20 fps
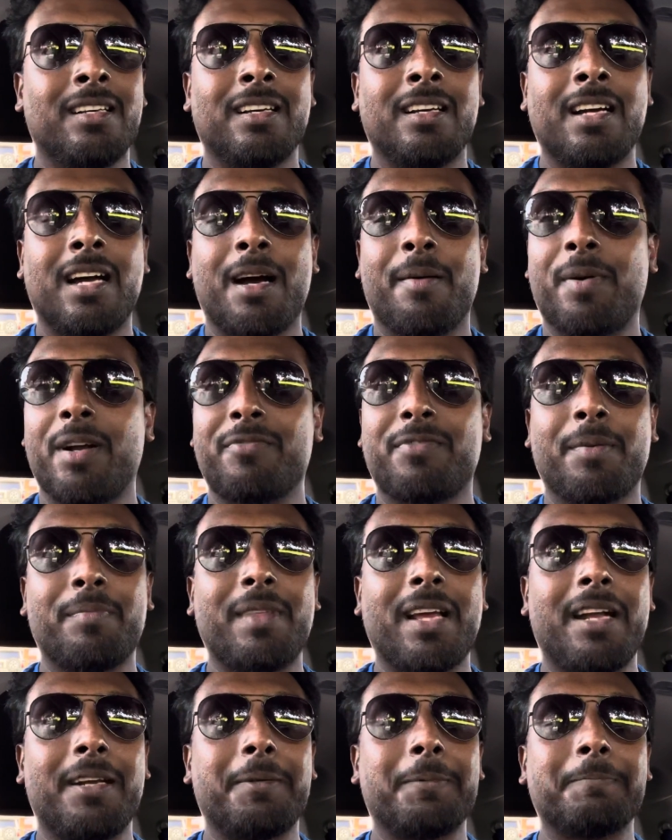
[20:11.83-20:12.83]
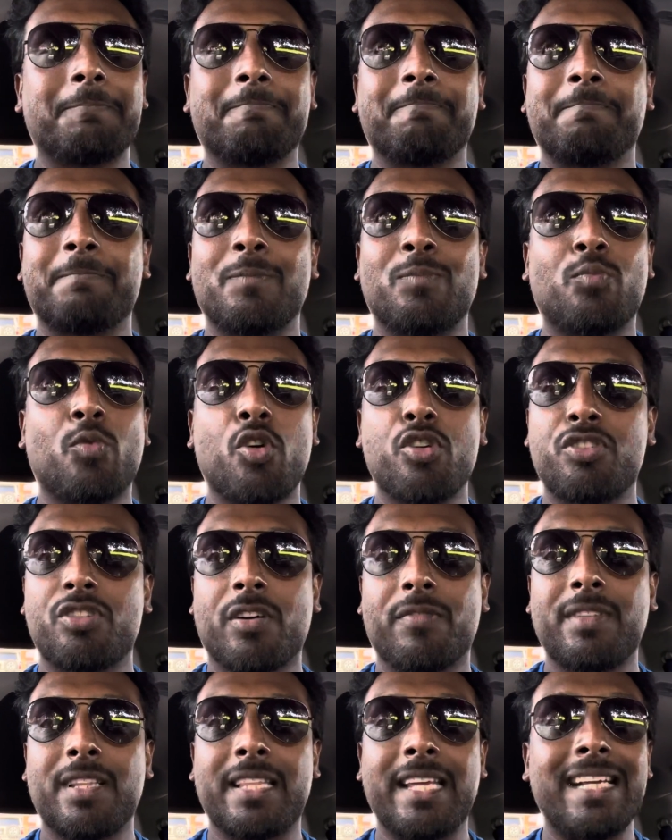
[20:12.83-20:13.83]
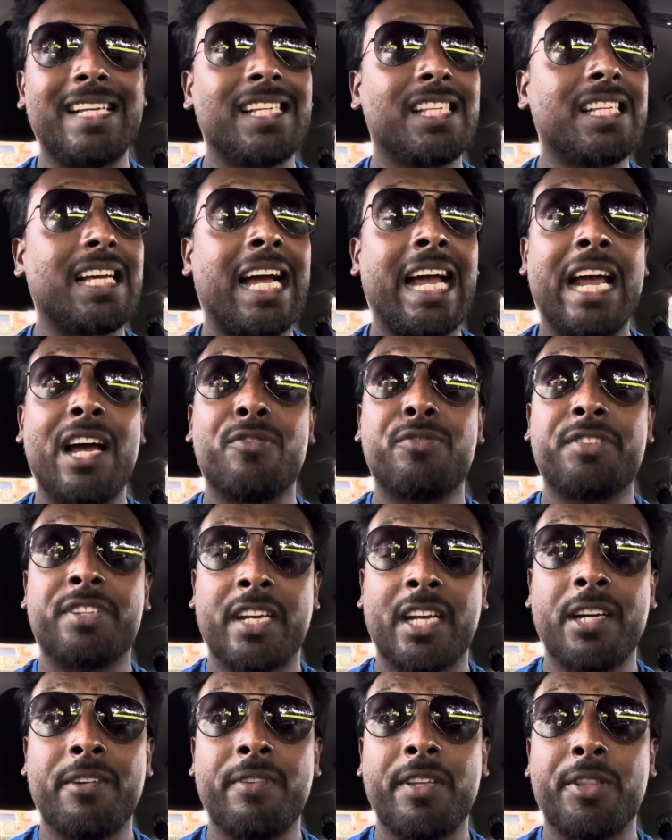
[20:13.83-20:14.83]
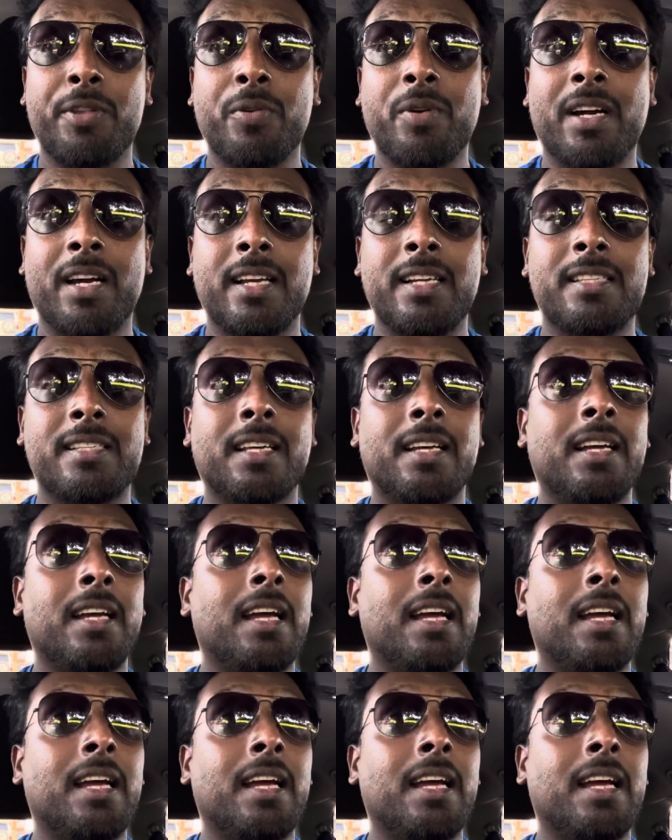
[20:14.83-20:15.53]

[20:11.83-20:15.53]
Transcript: Apart from that, most of the things I have shared with you guys.